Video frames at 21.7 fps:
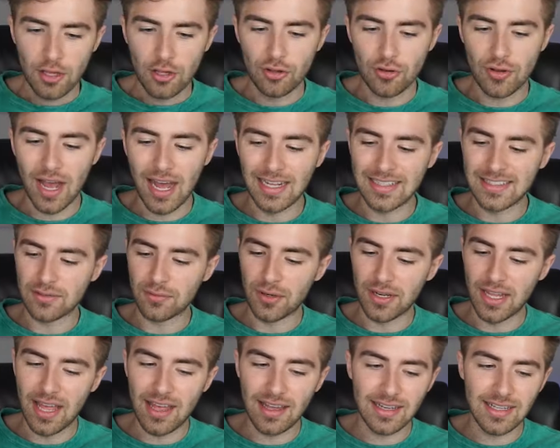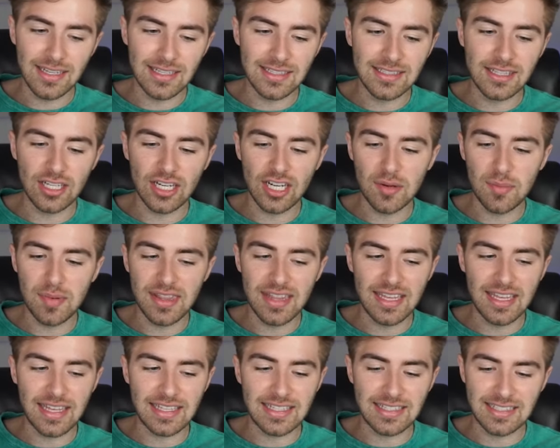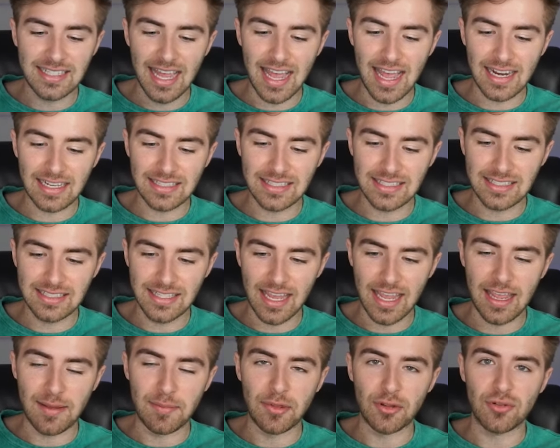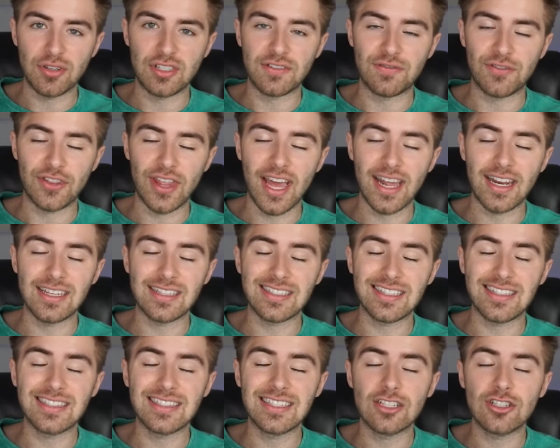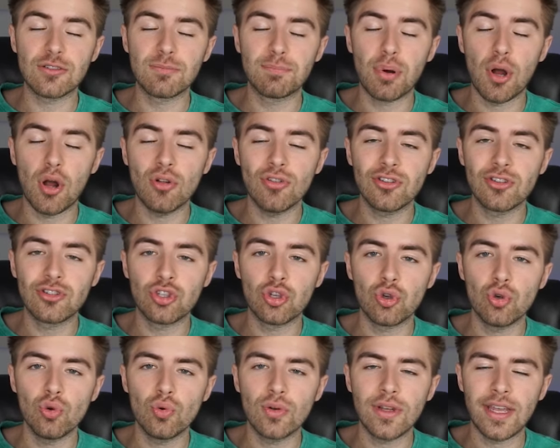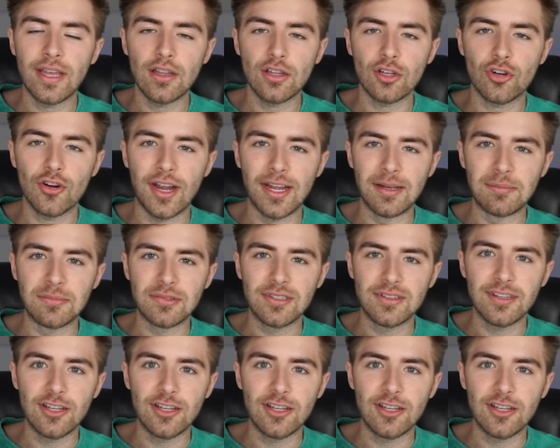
You guys, the reality is they're gonna be the exact same. The reason for that is because there's both two kilograms.